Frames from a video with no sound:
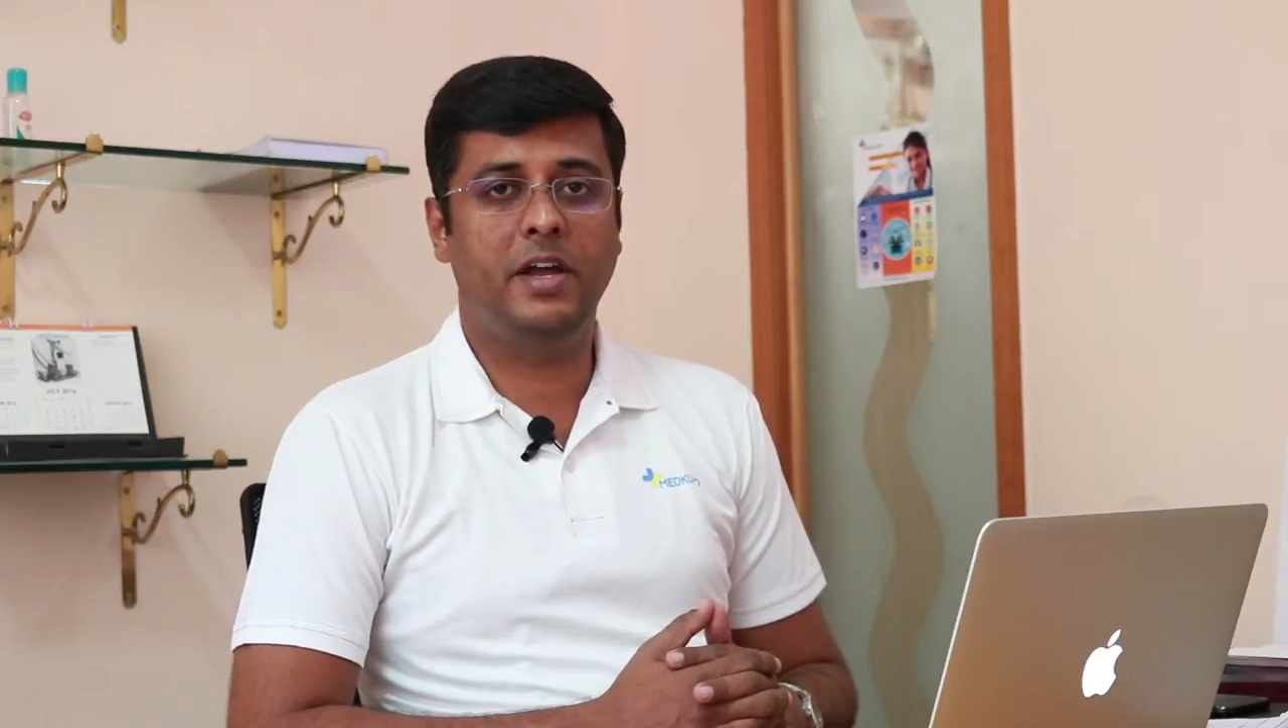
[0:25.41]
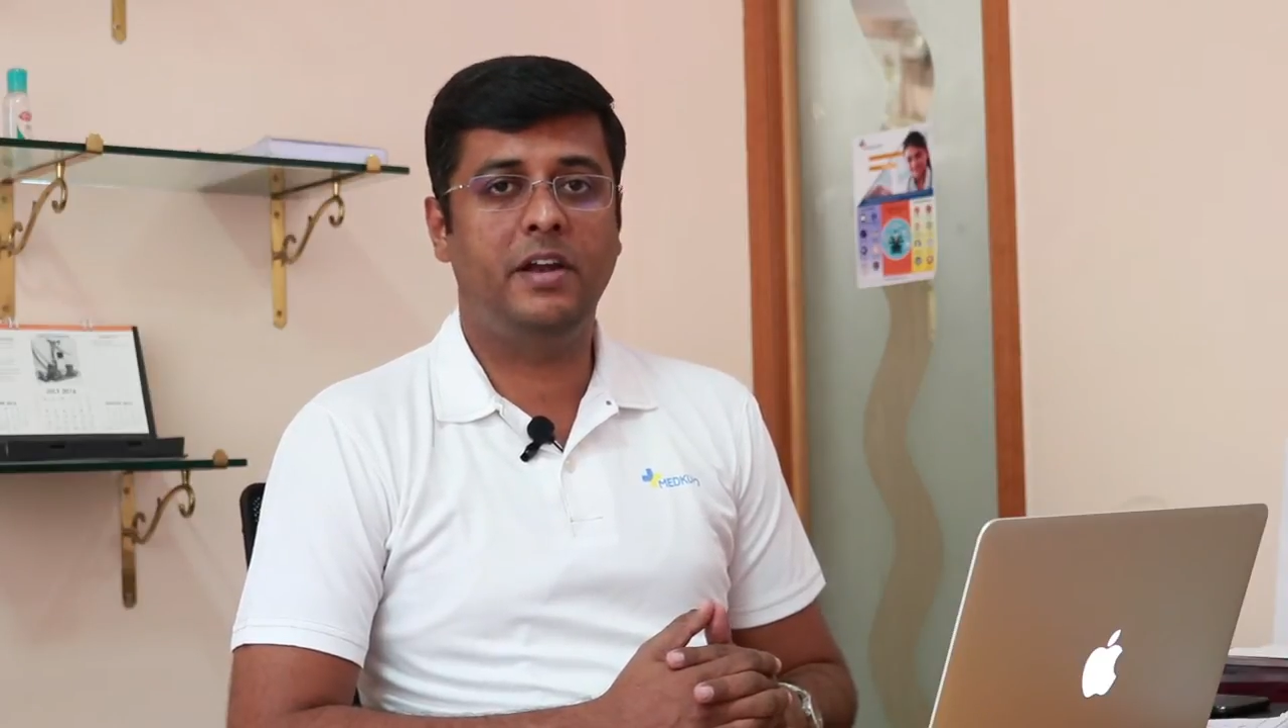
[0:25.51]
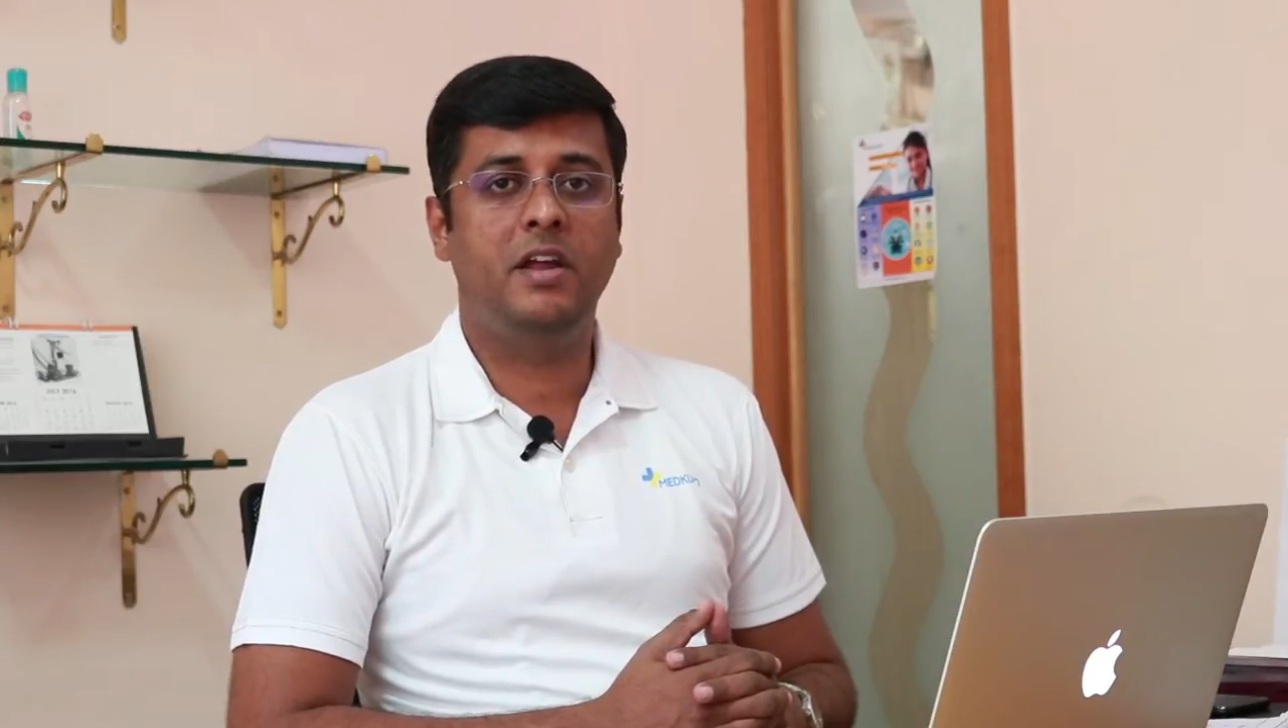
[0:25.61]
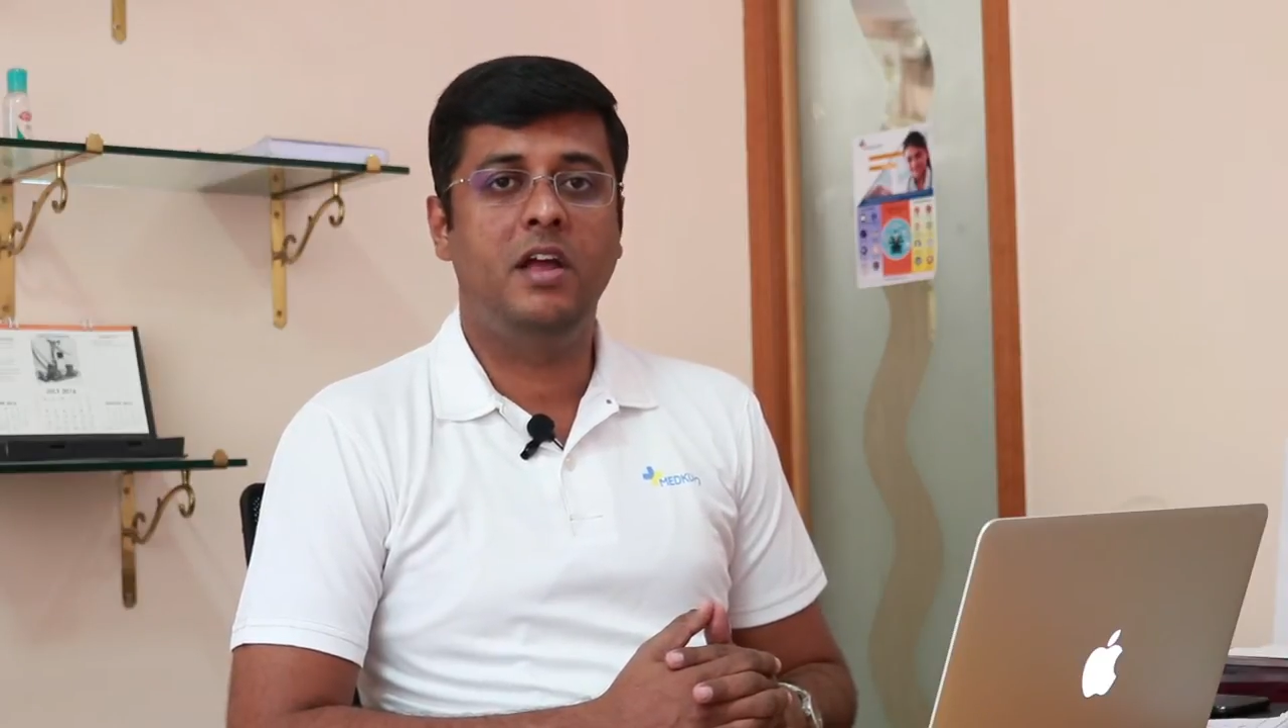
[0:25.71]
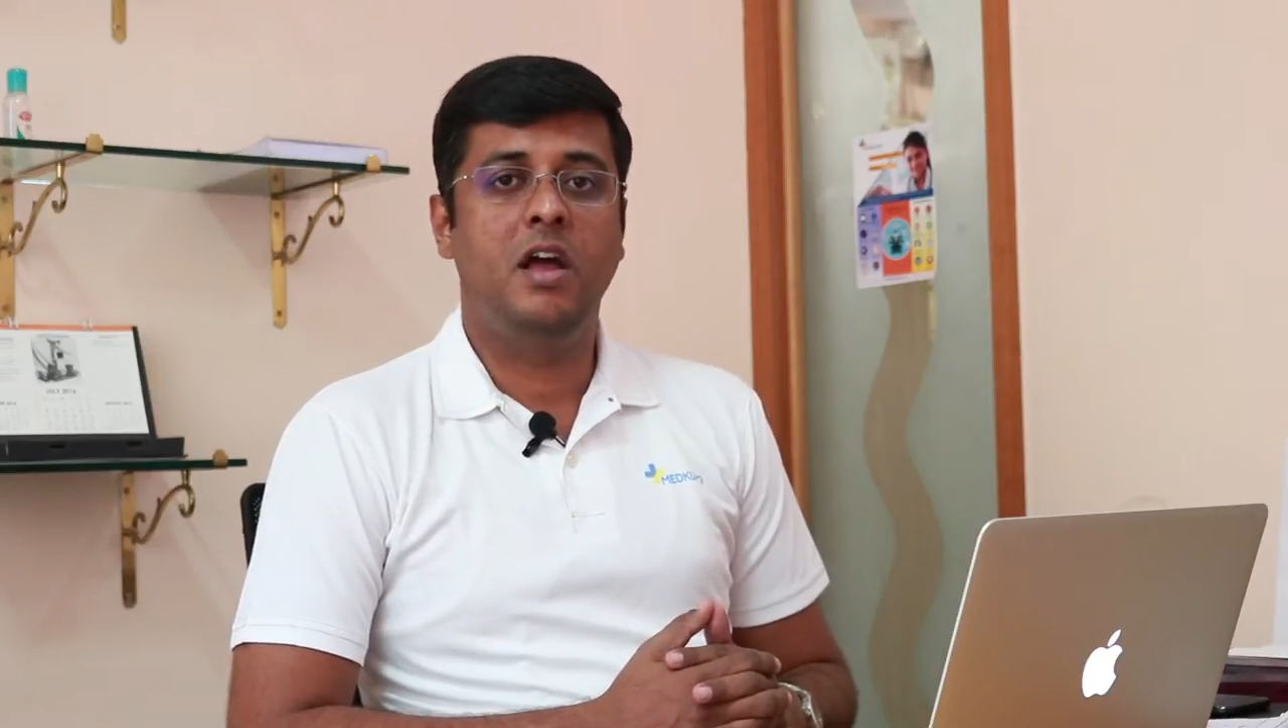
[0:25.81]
where,